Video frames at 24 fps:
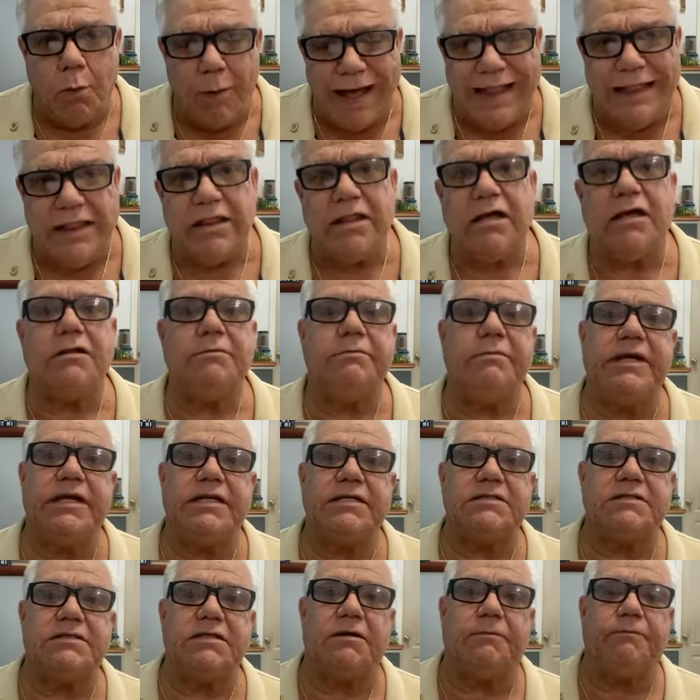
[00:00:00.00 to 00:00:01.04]
Well done,
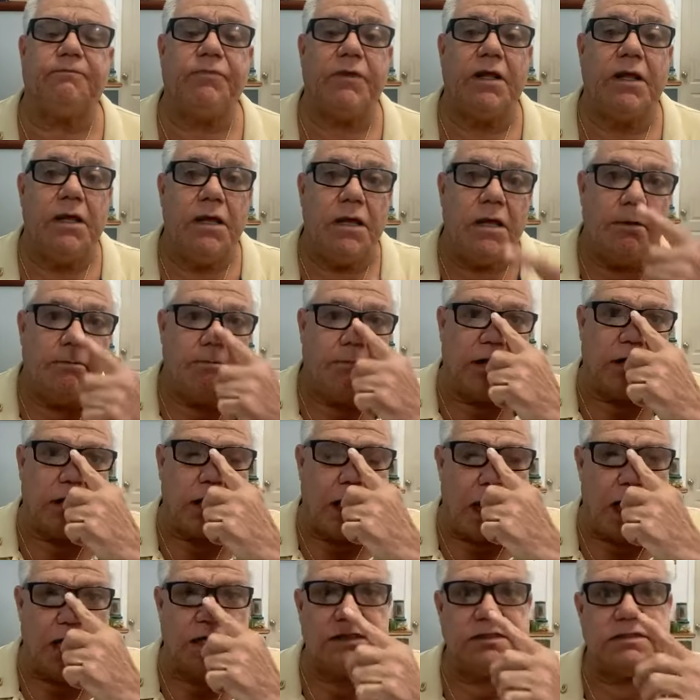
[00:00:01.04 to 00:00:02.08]
Minister.
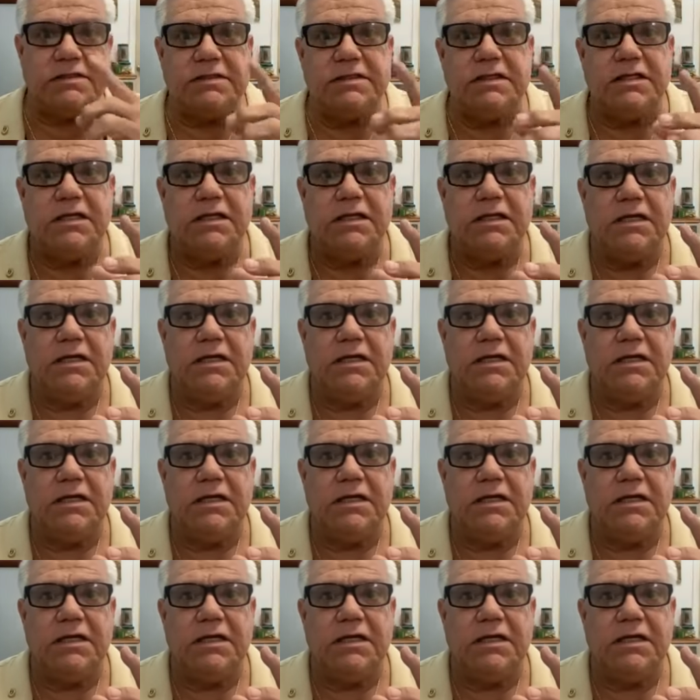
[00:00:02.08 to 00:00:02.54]
Because